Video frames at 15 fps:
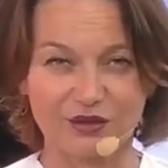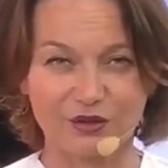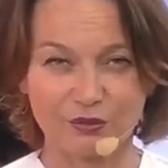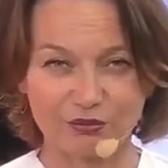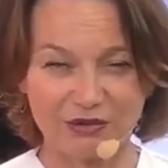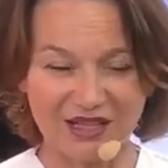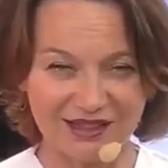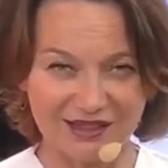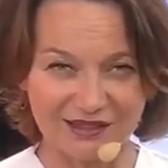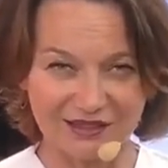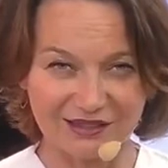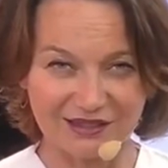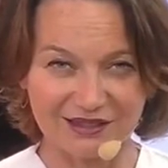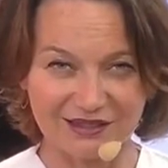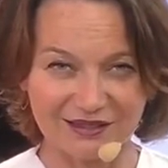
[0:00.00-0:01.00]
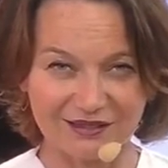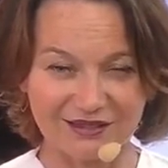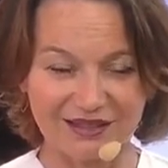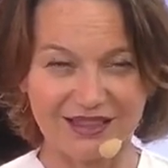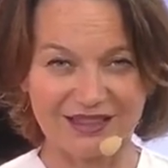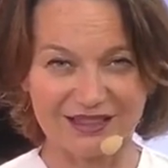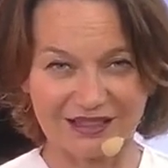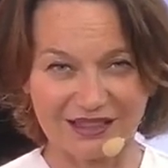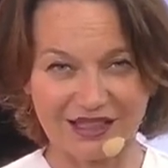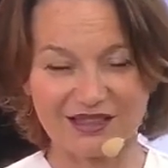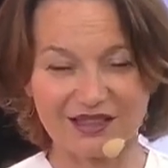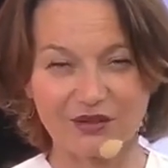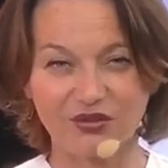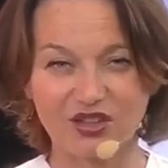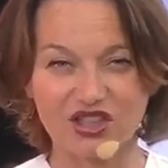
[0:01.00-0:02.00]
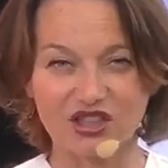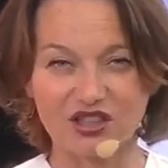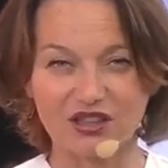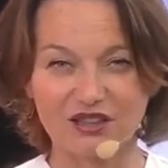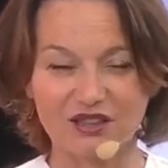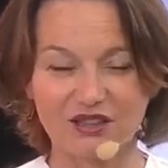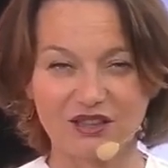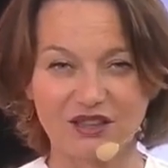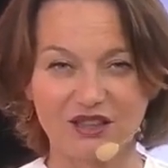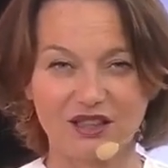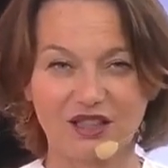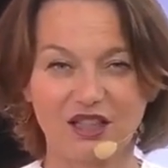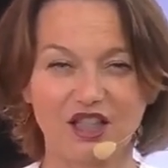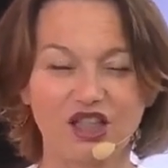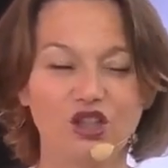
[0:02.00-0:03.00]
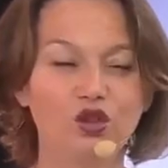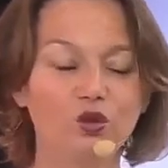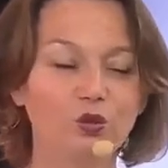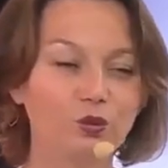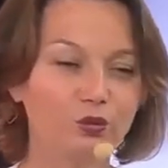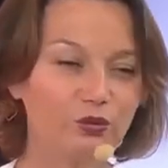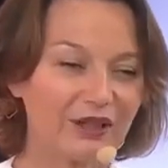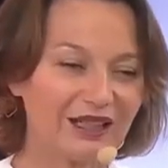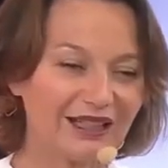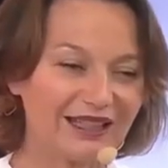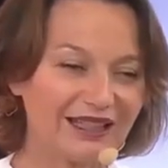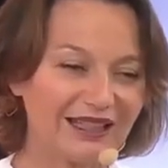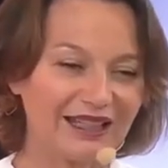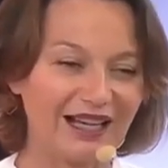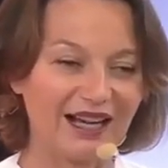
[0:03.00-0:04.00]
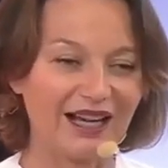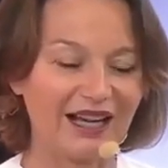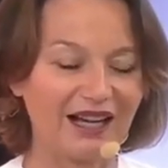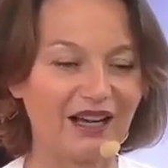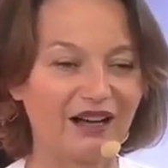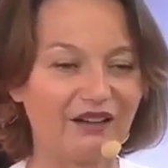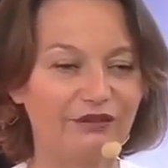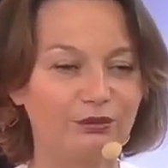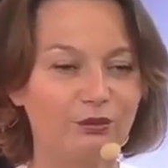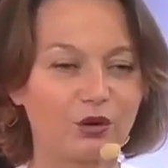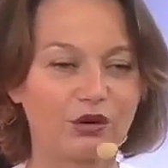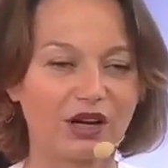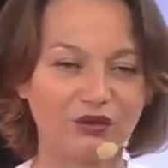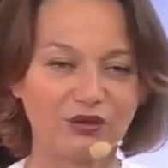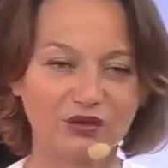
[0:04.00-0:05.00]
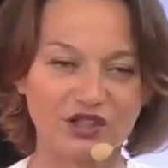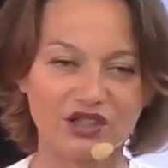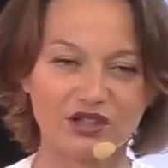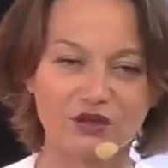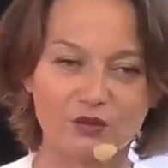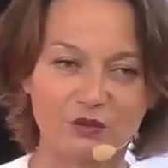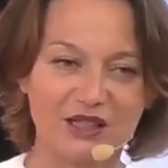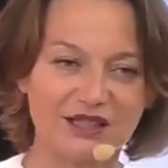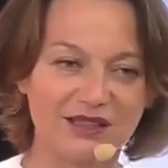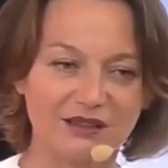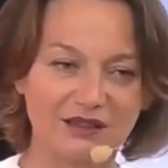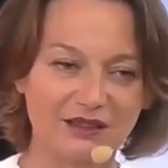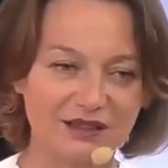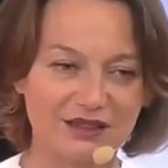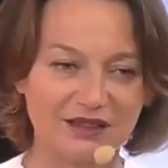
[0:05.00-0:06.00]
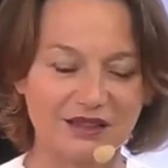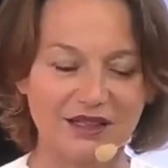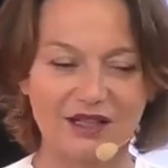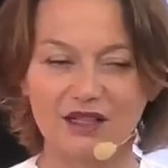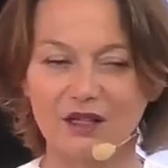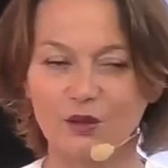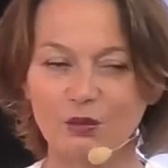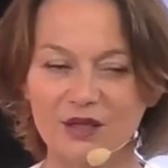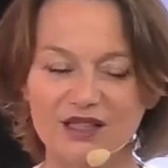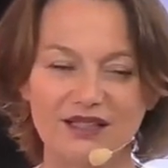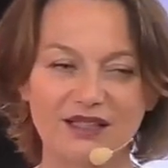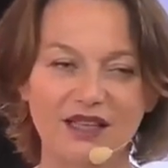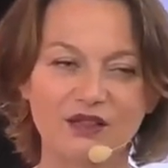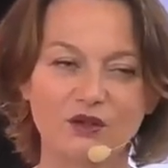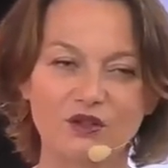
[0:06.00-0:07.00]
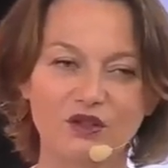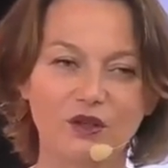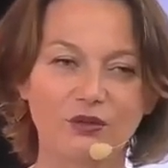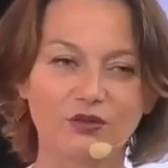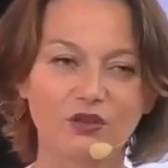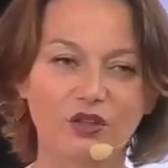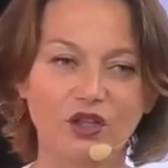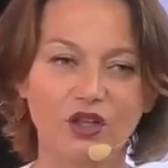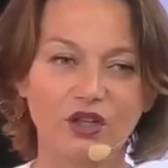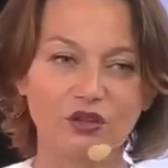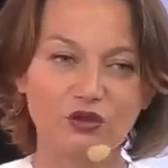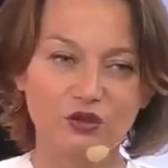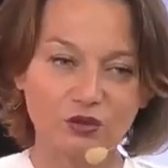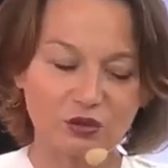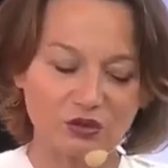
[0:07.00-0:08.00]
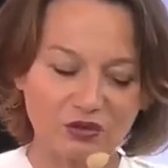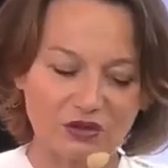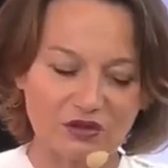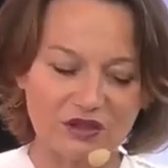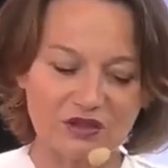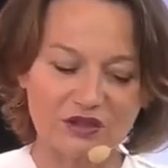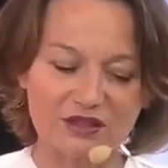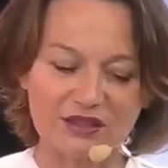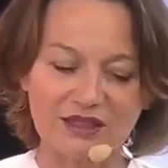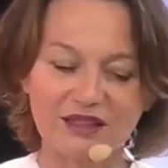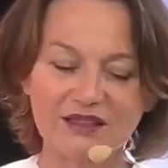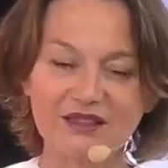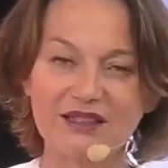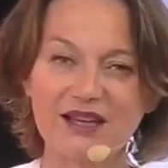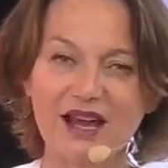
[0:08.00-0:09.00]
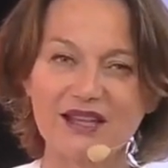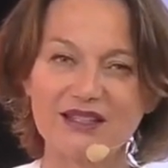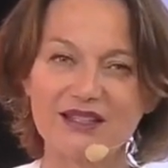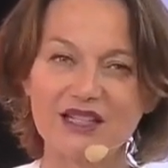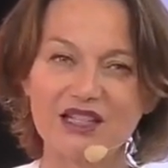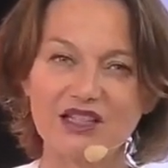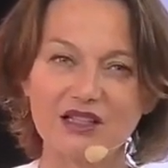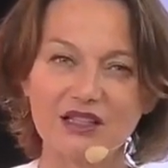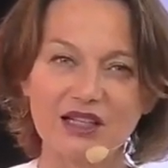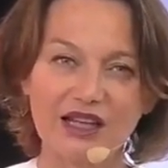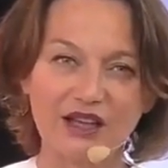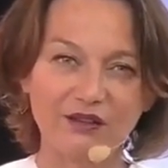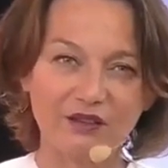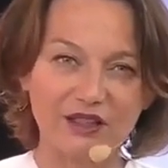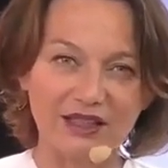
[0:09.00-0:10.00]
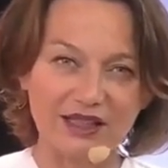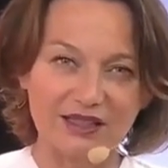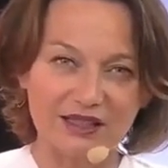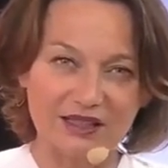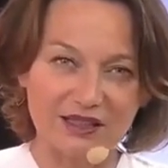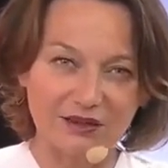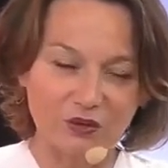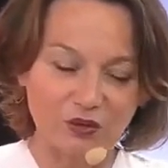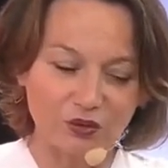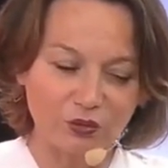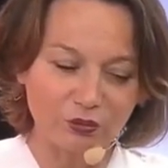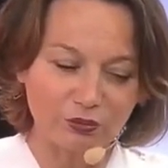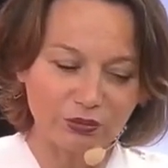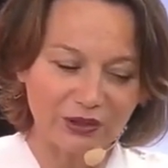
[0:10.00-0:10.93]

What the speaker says: the result is less efficient. You really have more efficient results with Nanosoft due to the standardization level and to